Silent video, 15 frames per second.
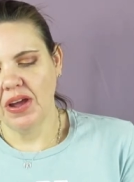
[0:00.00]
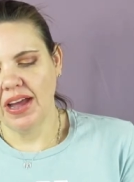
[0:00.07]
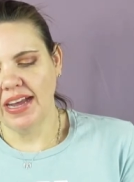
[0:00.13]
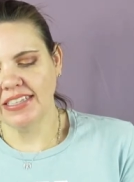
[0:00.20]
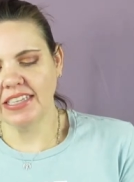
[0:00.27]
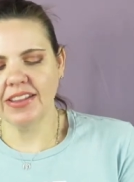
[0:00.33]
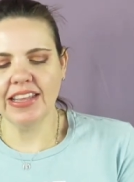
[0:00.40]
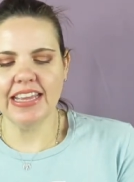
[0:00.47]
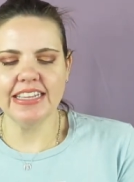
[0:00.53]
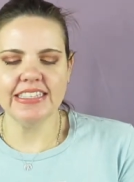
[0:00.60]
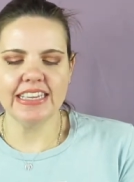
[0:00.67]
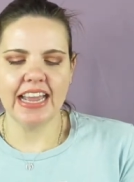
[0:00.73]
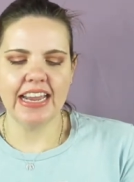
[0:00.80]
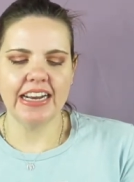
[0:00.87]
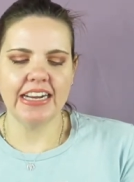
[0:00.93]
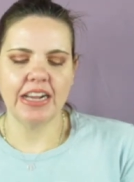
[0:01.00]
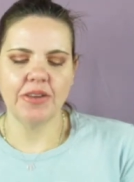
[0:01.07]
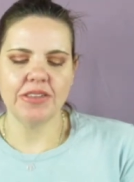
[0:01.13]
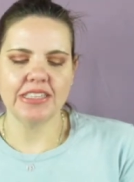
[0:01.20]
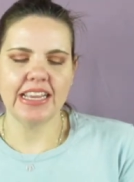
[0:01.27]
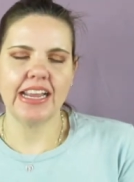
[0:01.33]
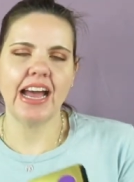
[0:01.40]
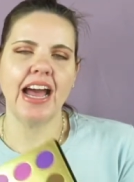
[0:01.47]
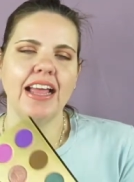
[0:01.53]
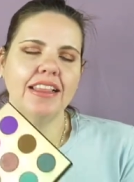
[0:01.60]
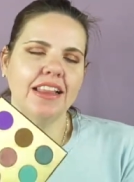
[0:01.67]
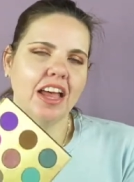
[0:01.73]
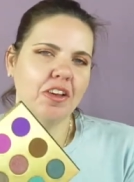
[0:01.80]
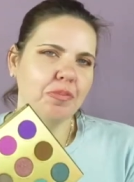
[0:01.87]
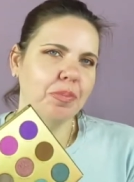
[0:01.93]
I saw the inside, and I was like, I
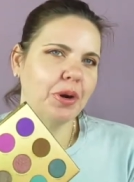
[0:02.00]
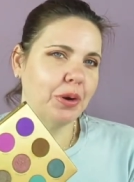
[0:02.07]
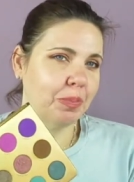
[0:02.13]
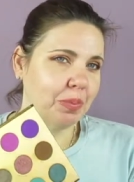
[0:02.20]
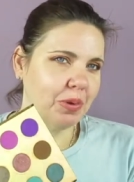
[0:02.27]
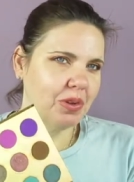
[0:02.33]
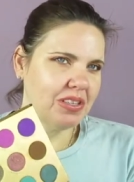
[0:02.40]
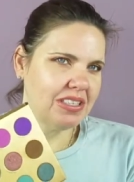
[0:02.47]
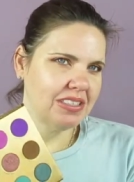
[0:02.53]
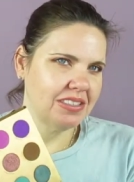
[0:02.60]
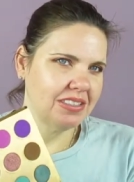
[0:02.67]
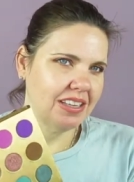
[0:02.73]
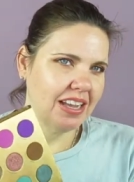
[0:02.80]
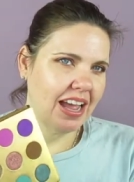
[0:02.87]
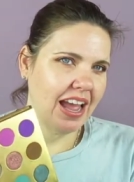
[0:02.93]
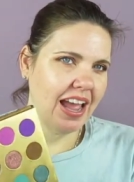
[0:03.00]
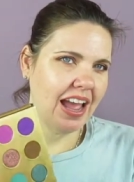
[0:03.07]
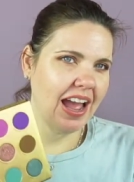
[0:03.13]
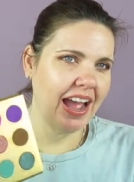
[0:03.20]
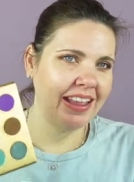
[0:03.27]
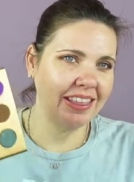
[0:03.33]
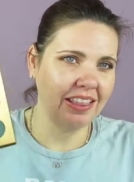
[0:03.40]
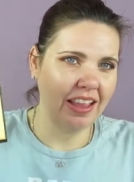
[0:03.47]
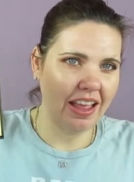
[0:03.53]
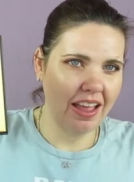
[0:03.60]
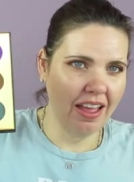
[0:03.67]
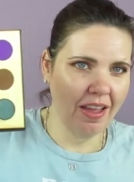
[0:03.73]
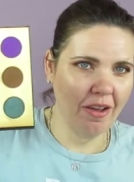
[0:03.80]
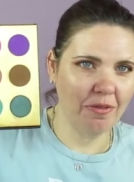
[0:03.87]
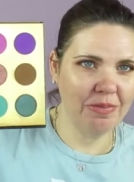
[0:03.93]
love purples. I
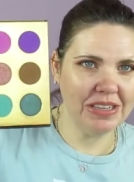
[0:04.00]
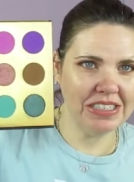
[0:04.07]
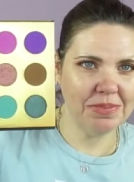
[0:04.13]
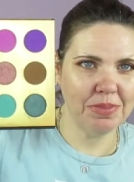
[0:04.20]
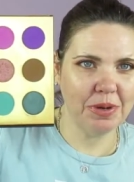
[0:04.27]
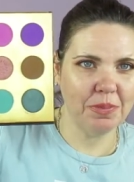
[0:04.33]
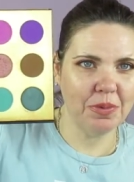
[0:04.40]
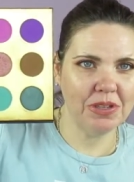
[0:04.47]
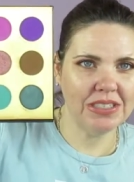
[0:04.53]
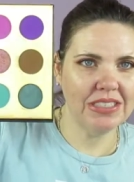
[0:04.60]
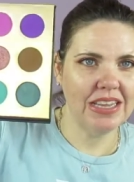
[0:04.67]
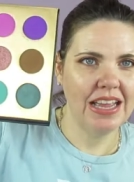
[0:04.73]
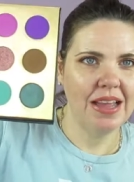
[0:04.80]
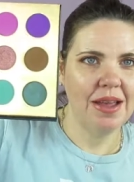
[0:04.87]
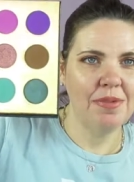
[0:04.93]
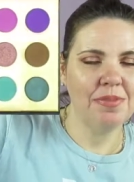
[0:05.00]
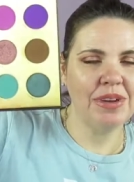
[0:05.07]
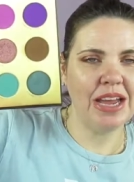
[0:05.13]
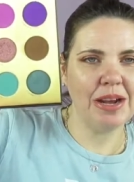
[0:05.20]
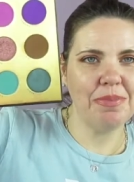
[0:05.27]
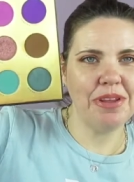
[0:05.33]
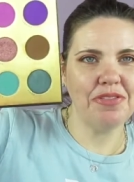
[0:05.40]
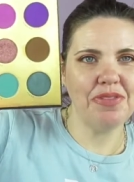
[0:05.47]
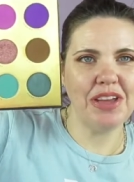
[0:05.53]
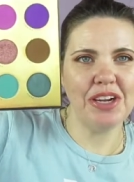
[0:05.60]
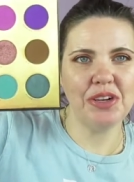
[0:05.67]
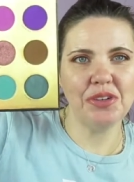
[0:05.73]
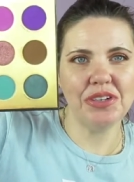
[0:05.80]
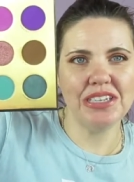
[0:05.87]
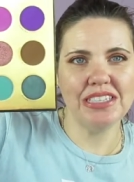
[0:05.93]
love me some purples. Not a big fan
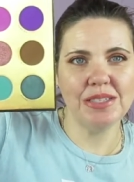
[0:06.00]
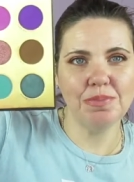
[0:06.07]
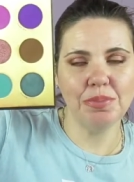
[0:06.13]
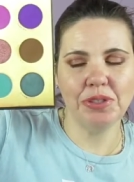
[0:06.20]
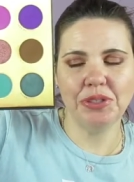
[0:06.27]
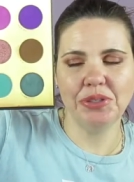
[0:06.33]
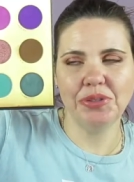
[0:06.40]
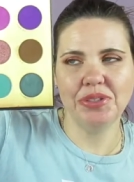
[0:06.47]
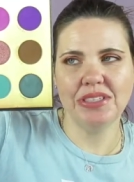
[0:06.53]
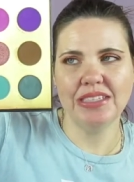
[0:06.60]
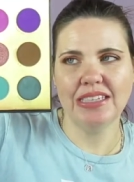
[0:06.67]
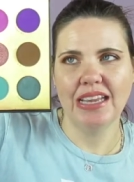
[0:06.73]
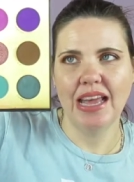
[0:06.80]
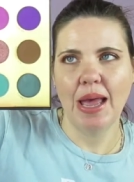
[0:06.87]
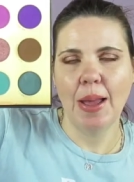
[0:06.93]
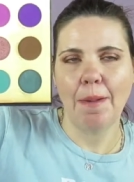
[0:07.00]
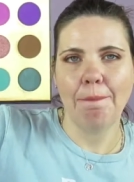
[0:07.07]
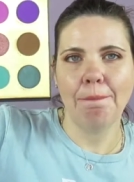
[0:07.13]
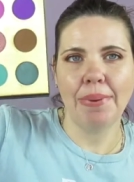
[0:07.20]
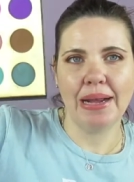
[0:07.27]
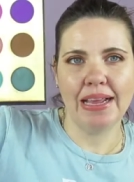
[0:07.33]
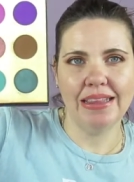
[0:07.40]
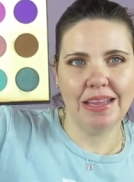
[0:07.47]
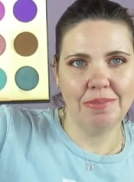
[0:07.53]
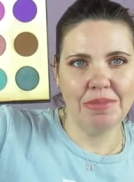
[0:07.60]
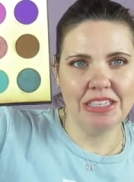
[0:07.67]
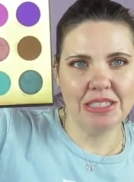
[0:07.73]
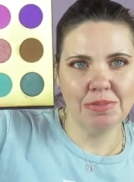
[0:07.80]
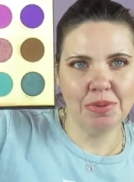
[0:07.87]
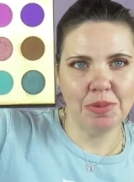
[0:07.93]
of greens and blues, but I love
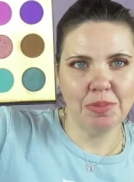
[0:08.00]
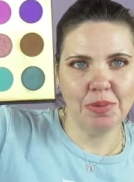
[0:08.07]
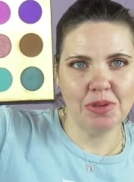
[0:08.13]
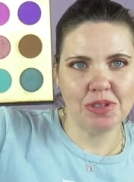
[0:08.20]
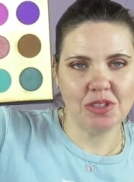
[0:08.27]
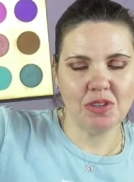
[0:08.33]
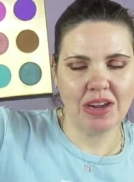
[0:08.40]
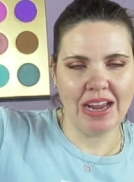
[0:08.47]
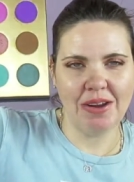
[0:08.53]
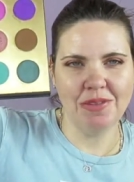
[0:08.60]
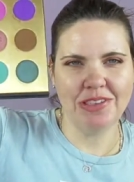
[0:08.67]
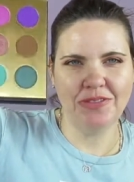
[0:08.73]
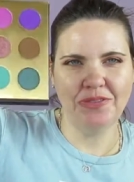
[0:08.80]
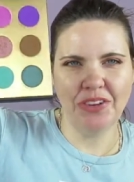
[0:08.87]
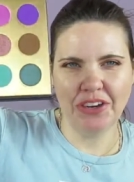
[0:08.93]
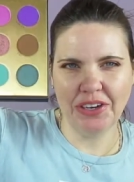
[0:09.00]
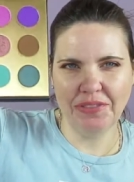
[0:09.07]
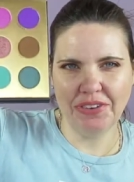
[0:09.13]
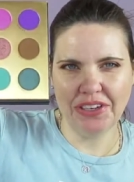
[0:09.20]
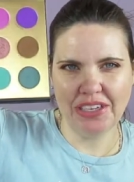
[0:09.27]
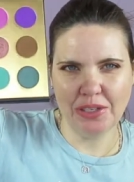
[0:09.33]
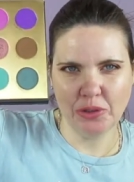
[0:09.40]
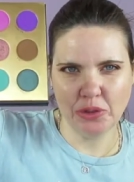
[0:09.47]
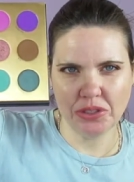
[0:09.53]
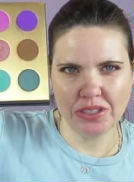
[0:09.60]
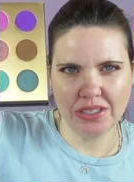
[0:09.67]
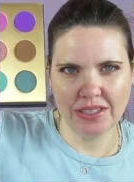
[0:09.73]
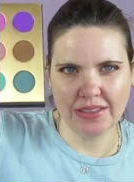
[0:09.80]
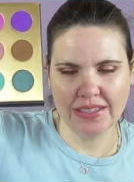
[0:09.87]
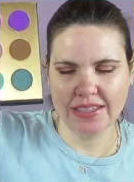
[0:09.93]
me some purples, so I was very, very
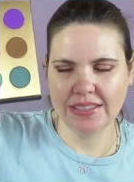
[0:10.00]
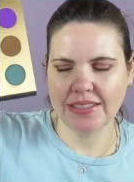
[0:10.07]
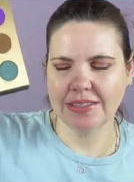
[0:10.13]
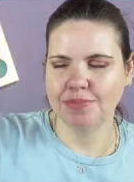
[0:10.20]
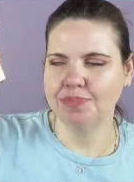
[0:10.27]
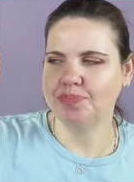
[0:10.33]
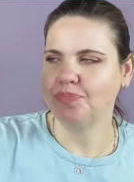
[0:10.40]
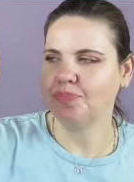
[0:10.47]
interested in this.